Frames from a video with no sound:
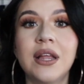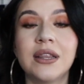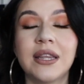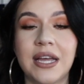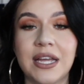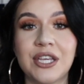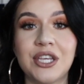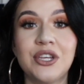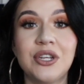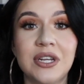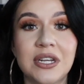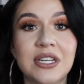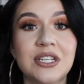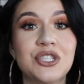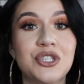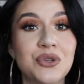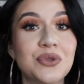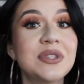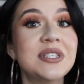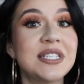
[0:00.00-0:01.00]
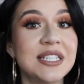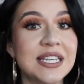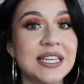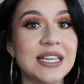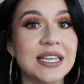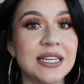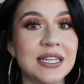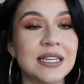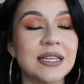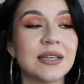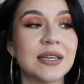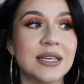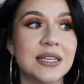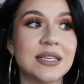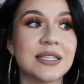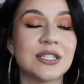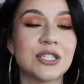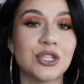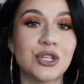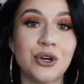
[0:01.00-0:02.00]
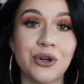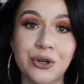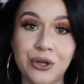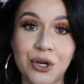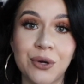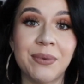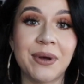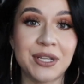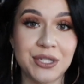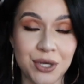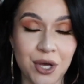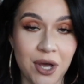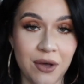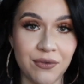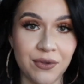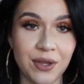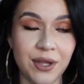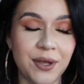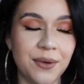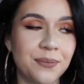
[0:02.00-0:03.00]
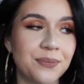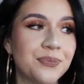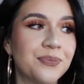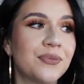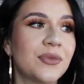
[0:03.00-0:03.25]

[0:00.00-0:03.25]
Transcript: Like you need to do the deed because girl, you're about to ovulate.